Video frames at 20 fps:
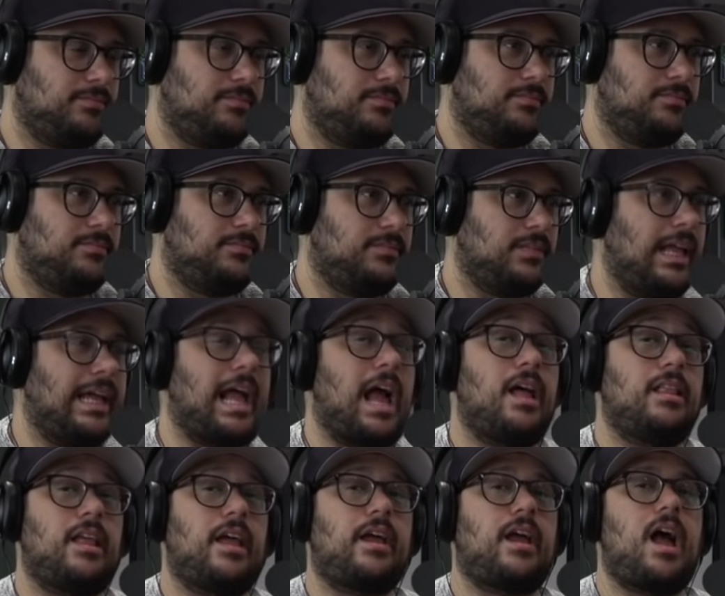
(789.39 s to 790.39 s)
Yeah. No. Like I,
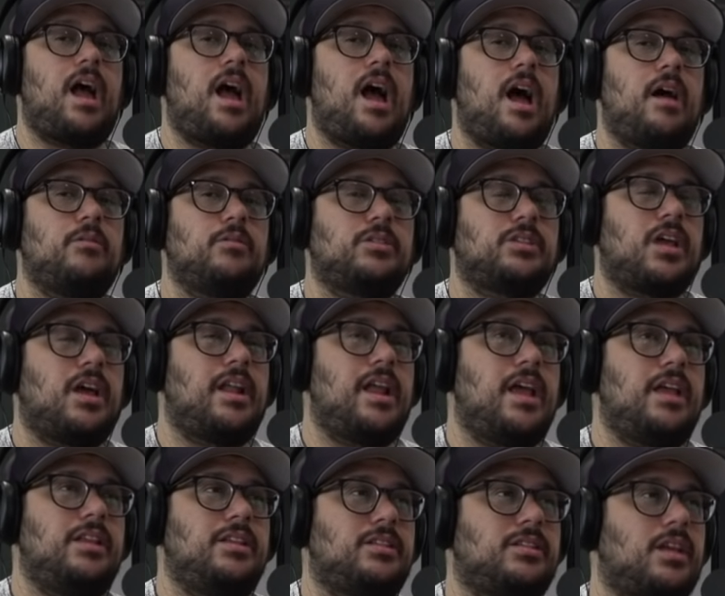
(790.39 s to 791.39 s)
I like I, I was on
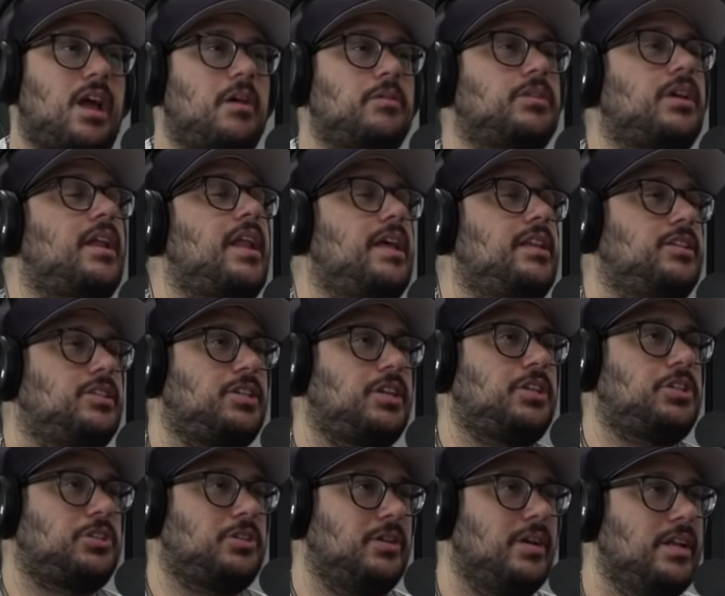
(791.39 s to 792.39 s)
eighty I was on
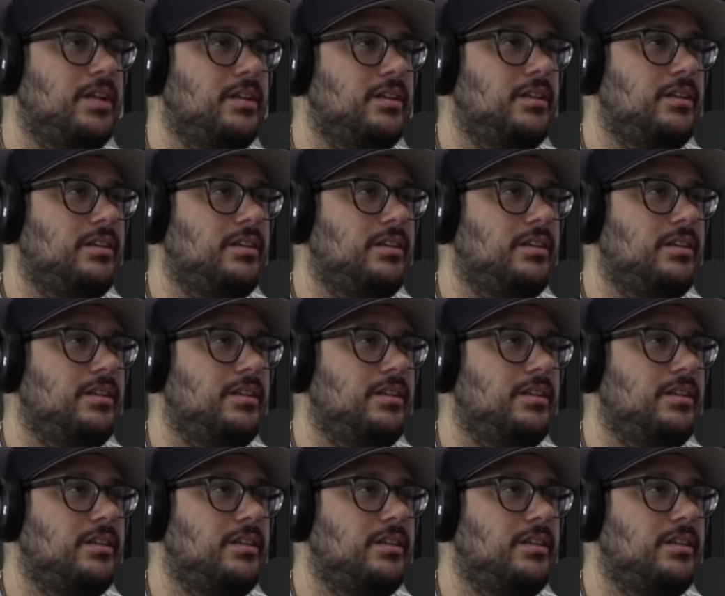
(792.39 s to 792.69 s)
eighty-sixth street.